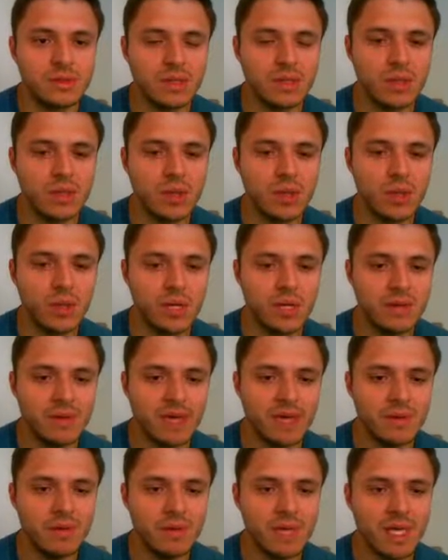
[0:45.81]
I wonder if I
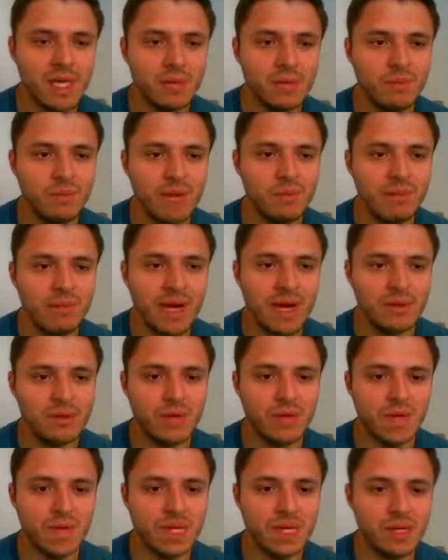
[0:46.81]
can play b5
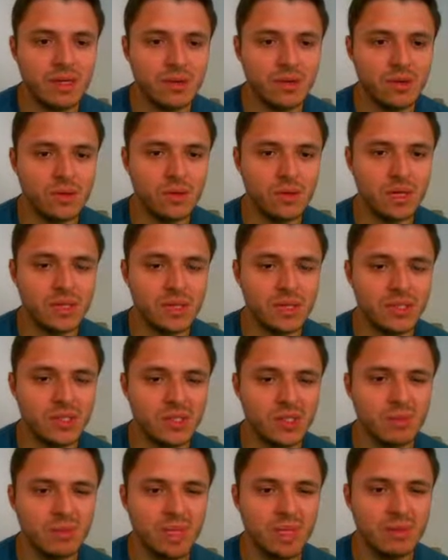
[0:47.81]
already, or whether I
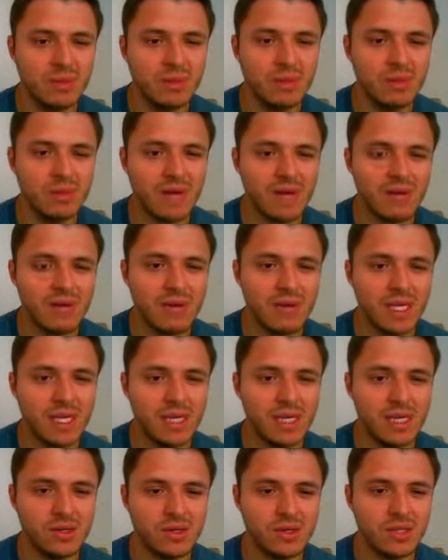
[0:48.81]
should play b5 already,
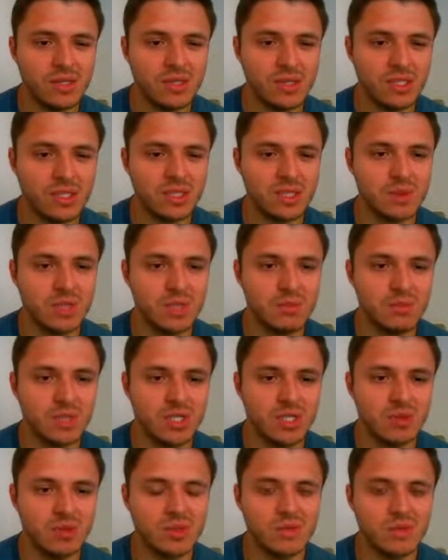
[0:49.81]
or should I just play
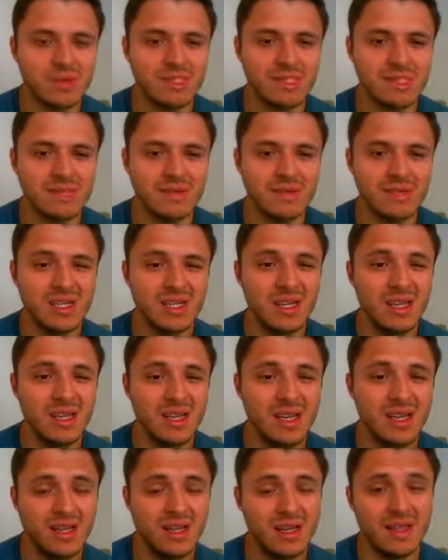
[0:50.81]
bishop to e7
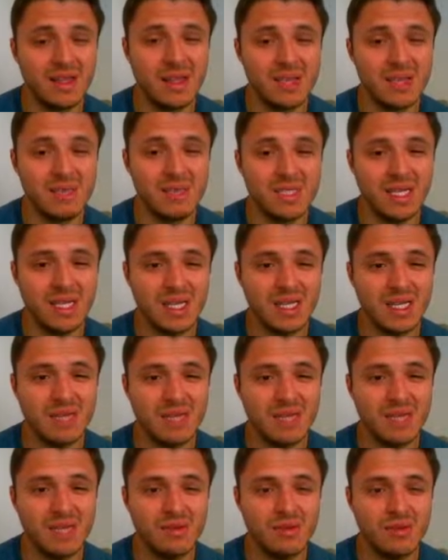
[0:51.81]
and let him take that
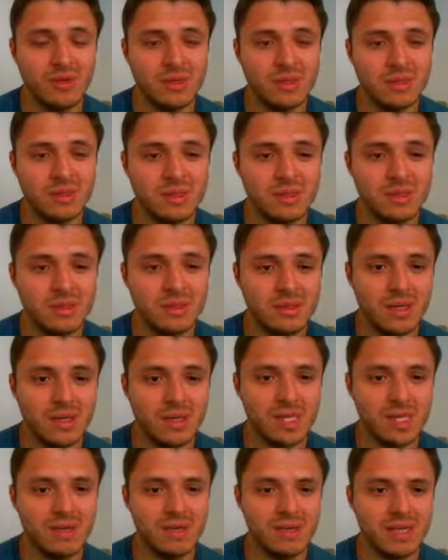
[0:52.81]
knight if he wants. I
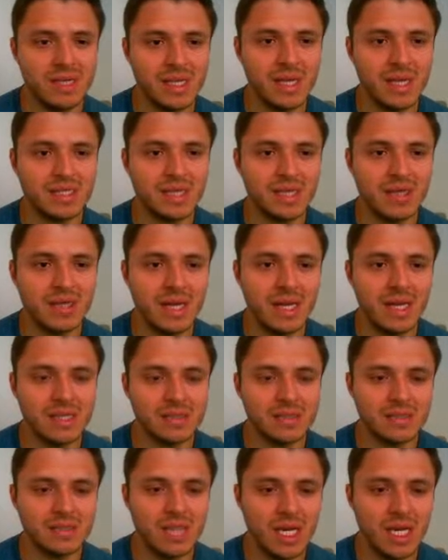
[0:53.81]
think if he takes that knight, it's
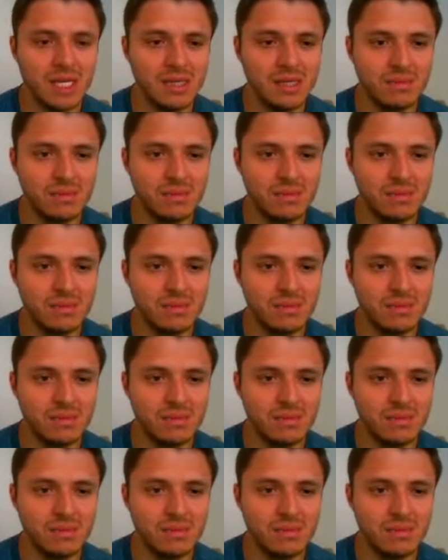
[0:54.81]
okay.